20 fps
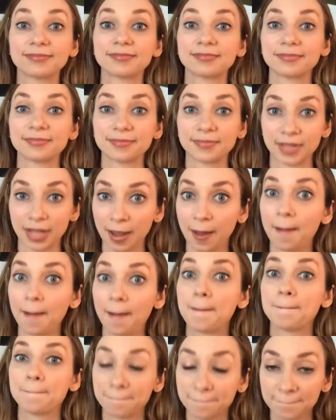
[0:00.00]

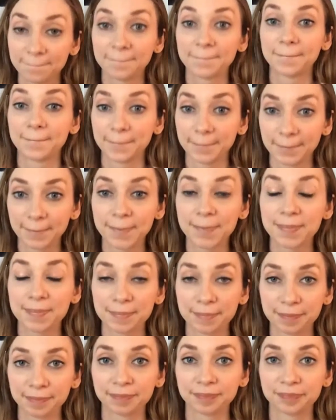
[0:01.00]

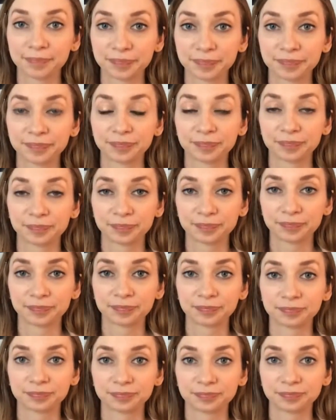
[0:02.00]

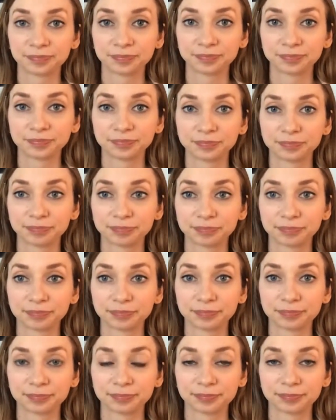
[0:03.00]

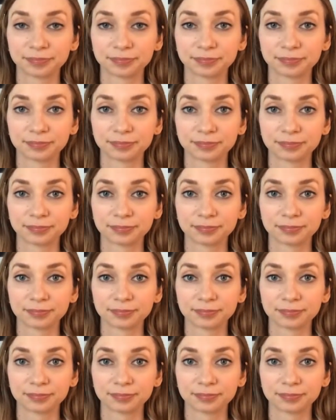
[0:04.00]
No words are spoken by the person on screen.